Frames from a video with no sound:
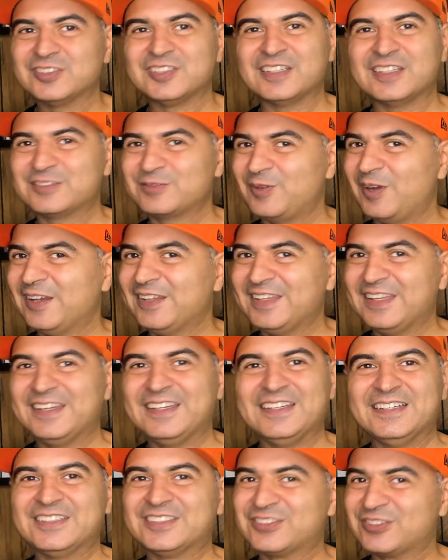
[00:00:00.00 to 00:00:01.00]
That's why they
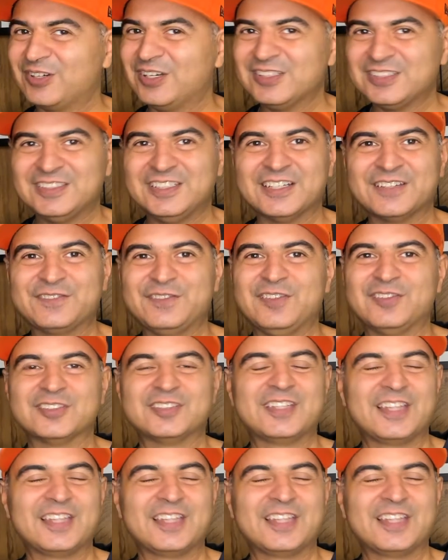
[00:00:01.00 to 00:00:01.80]
didn't trust Nick Foles.